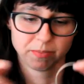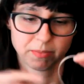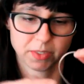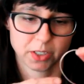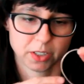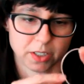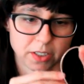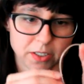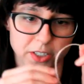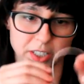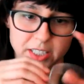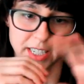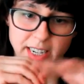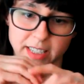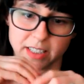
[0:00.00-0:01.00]
So just
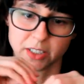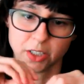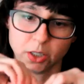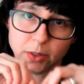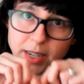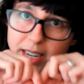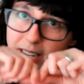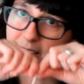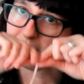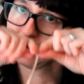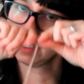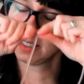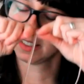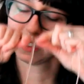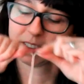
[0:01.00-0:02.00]
take the two
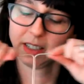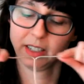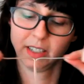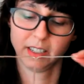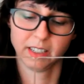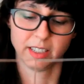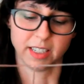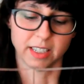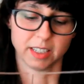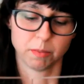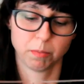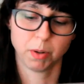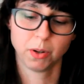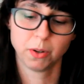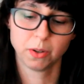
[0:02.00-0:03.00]
ends and
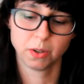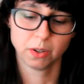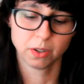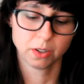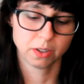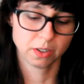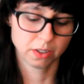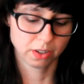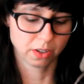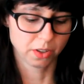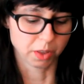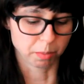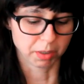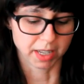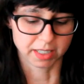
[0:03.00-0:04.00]
pull the
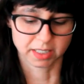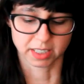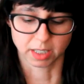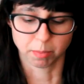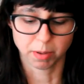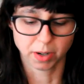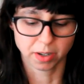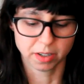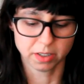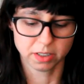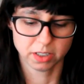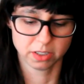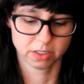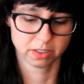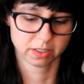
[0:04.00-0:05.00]
plastic
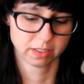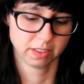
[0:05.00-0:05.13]
apart